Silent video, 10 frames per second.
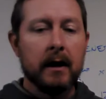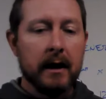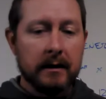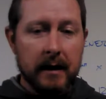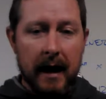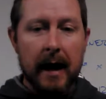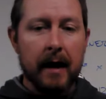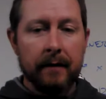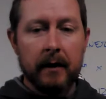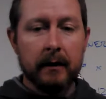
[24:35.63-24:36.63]
is to
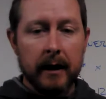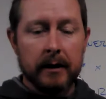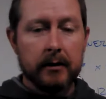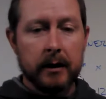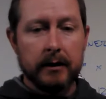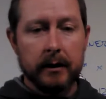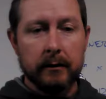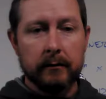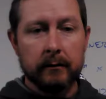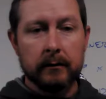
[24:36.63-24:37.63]
have an
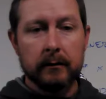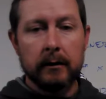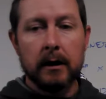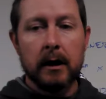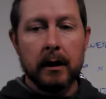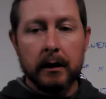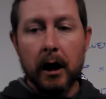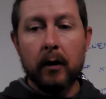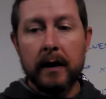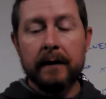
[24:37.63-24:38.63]
electrician
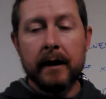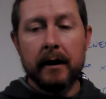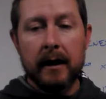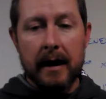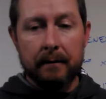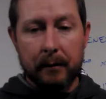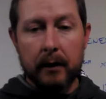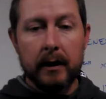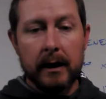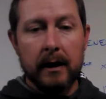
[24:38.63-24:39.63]
go in there and
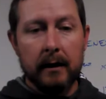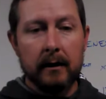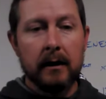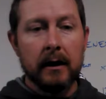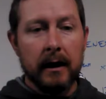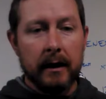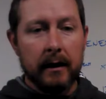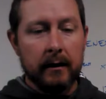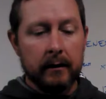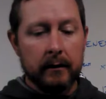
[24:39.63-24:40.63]
put in
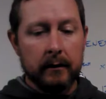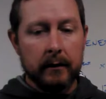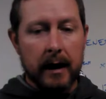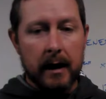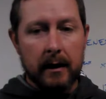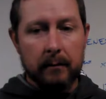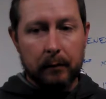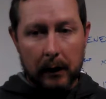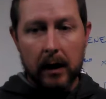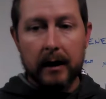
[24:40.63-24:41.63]
a
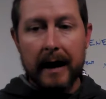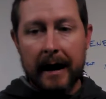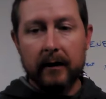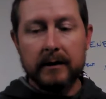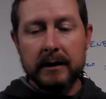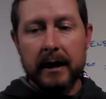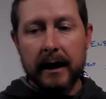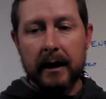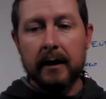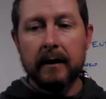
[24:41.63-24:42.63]
plug
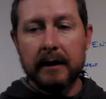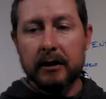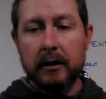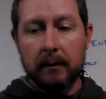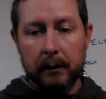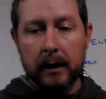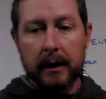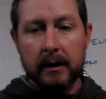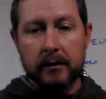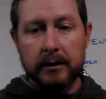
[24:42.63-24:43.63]
outside that you can
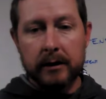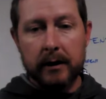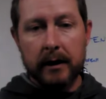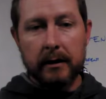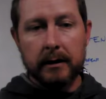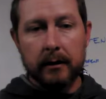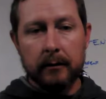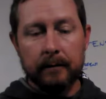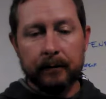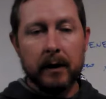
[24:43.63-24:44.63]
plug in your generator
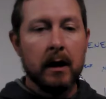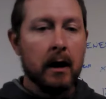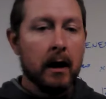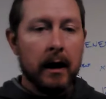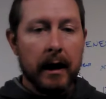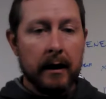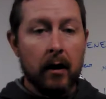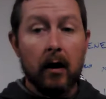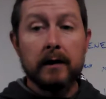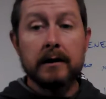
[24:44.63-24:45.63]
to. And
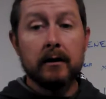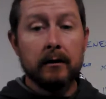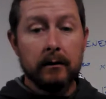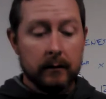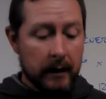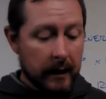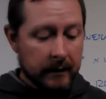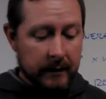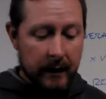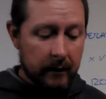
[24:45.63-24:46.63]
also, like
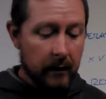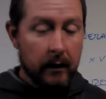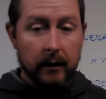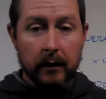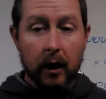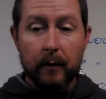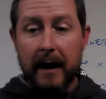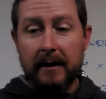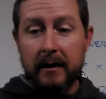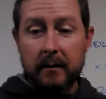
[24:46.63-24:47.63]
I said, go
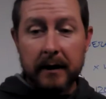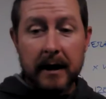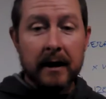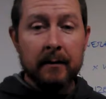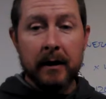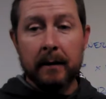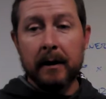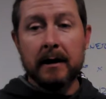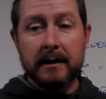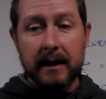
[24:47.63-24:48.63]
back to the beginning, but I'm
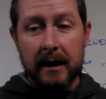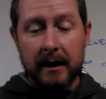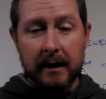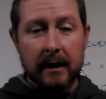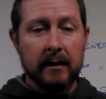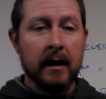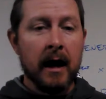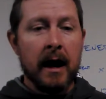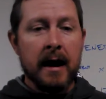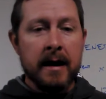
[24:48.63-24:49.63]
going to say it again.
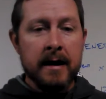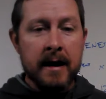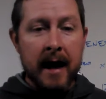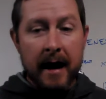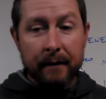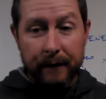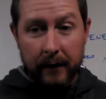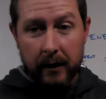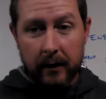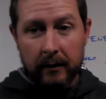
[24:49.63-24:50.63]

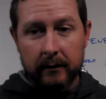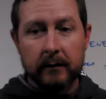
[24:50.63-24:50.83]
Never